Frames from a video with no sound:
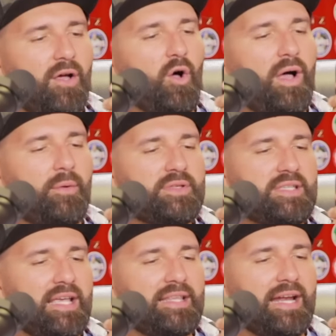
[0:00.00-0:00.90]
oh, I was
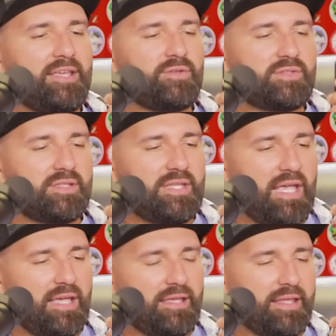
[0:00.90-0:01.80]
saying that I used to
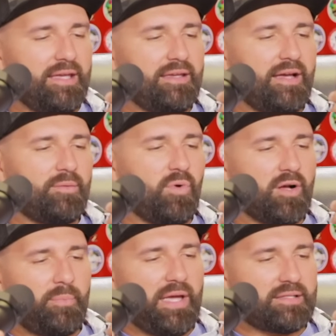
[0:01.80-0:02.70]
take like I'd
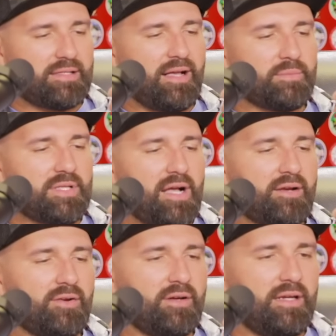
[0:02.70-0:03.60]
walk past Tom's
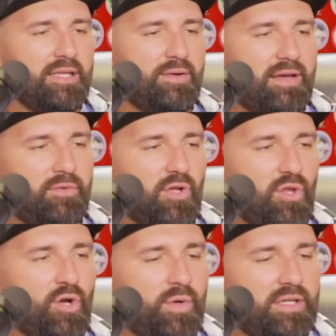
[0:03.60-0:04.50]
locker and he'd have
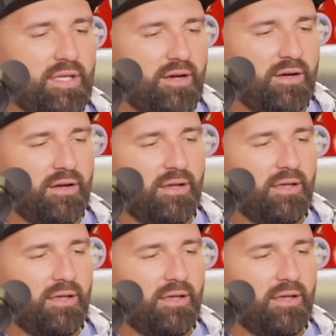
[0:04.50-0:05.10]
cologne in there,